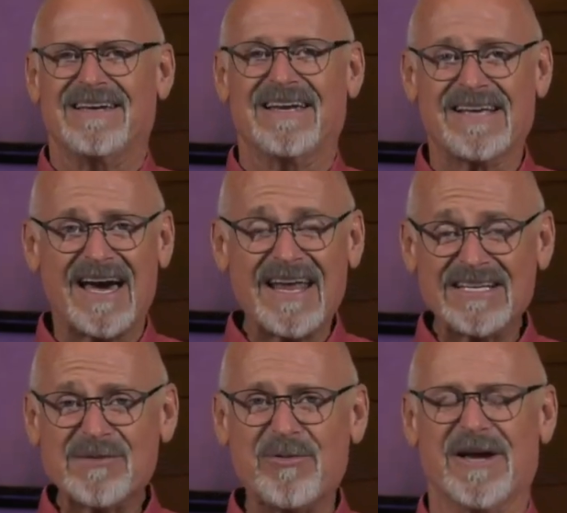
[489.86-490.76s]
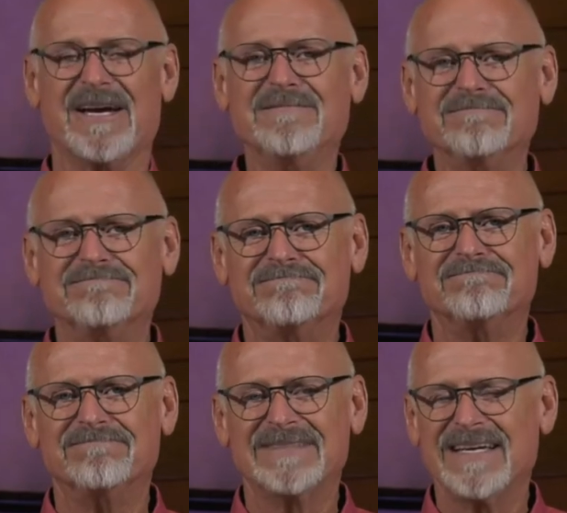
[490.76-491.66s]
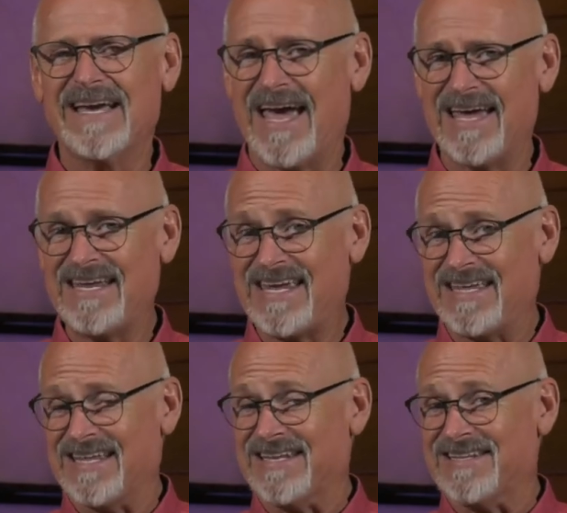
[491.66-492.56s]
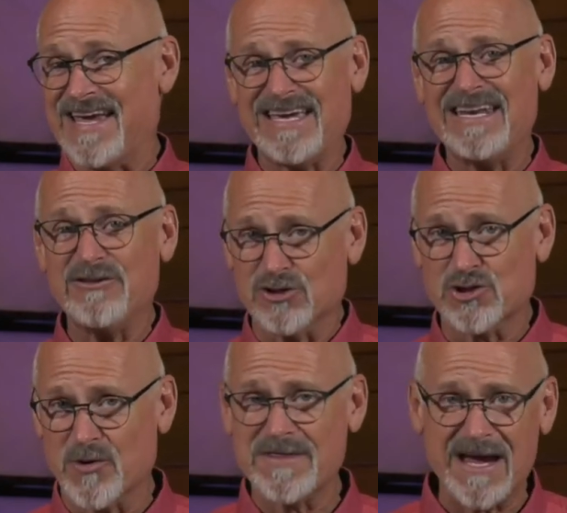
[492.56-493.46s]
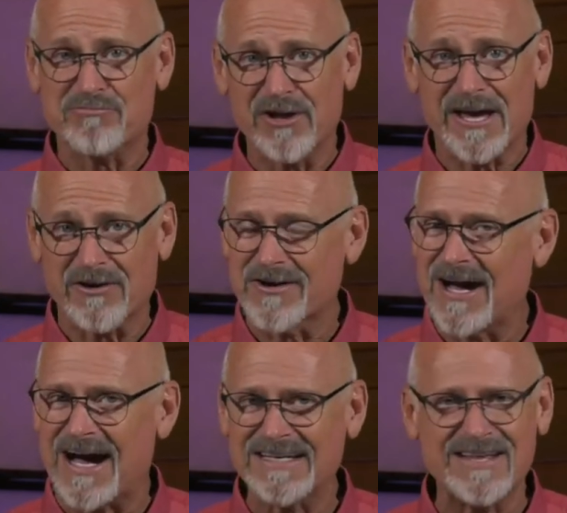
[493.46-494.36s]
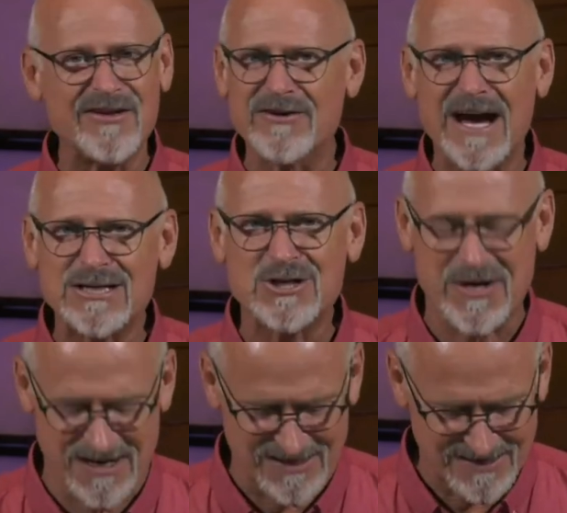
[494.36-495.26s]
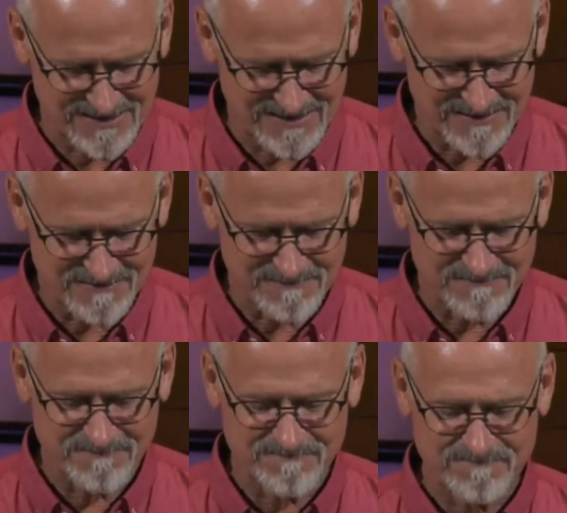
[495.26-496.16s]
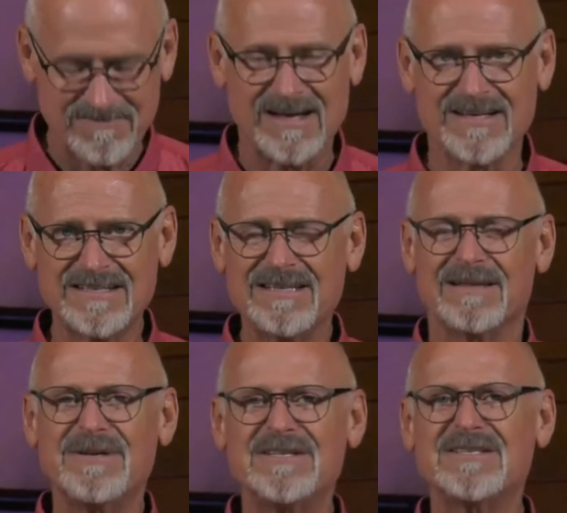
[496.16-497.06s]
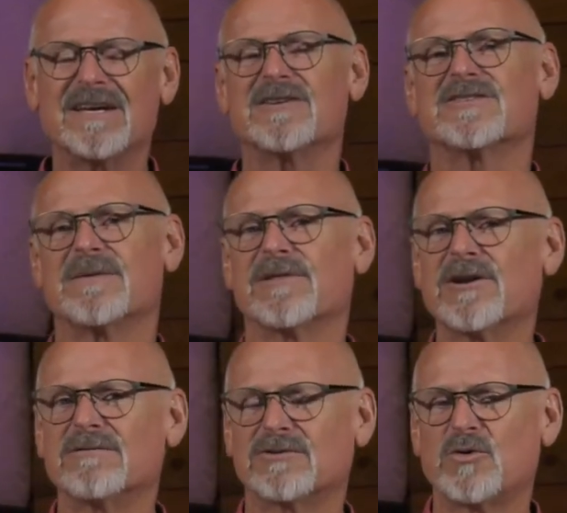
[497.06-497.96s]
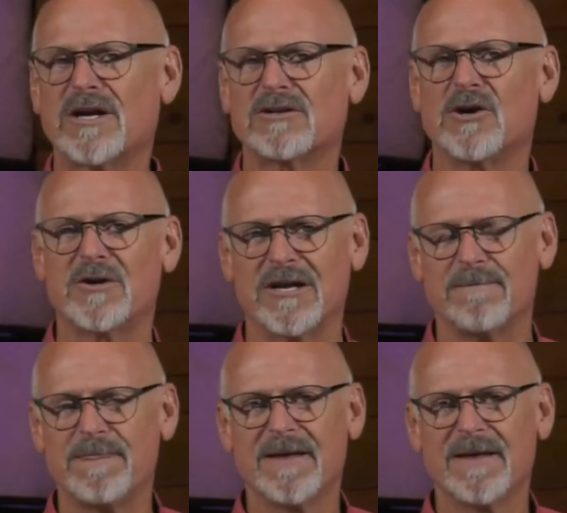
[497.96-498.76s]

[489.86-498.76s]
And God has a plan, and they can either join that plan or not, and they're not joining it. Now, listen, let me just tell you something, little quick note here.